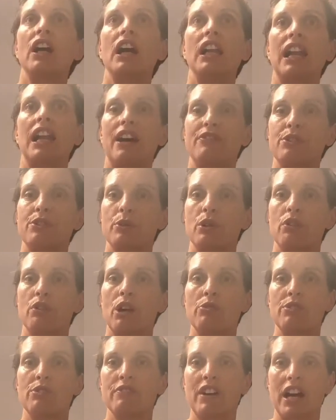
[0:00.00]
left to her
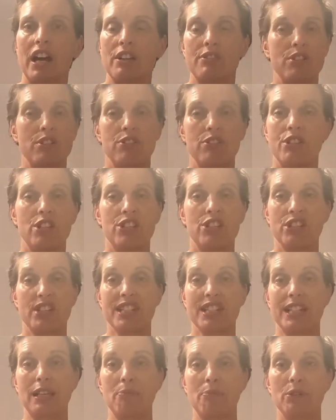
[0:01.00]
own devices, she just
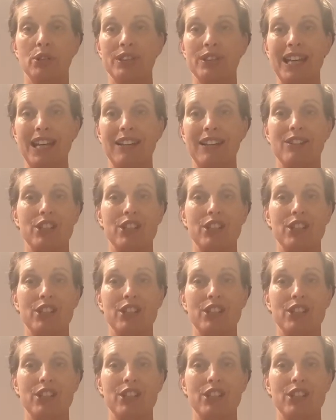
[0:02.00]
sleep all day.